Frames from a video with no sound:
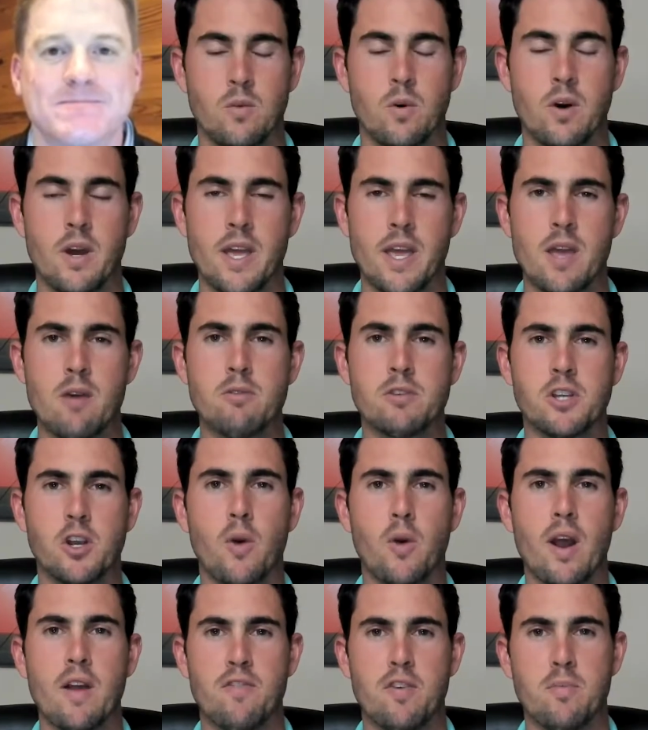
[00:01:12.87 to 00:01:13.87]
Well, it was a
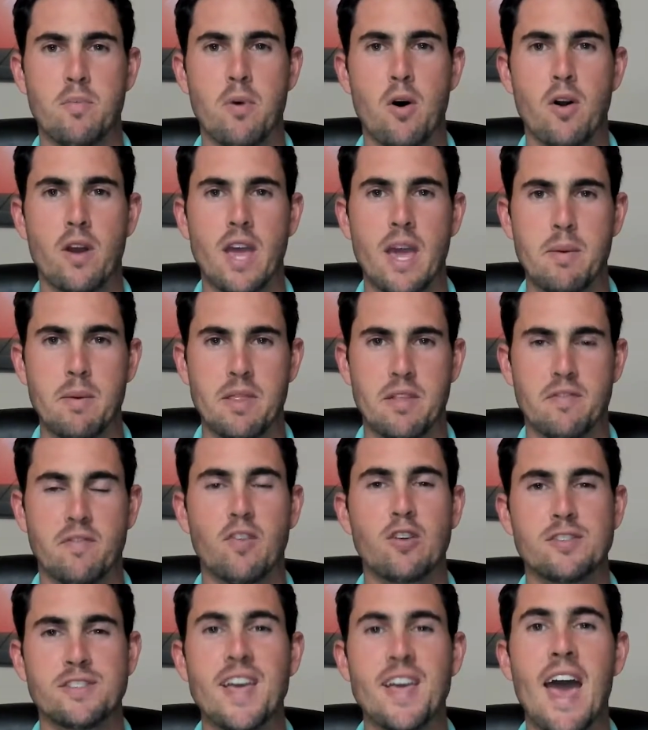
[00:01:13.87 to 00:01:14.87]
great football game in the
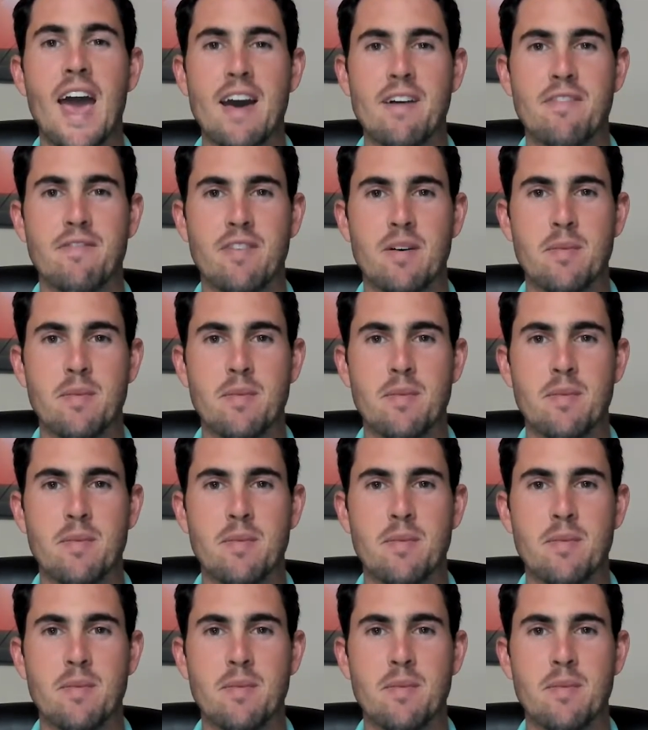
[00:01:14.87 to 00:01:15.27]
first half.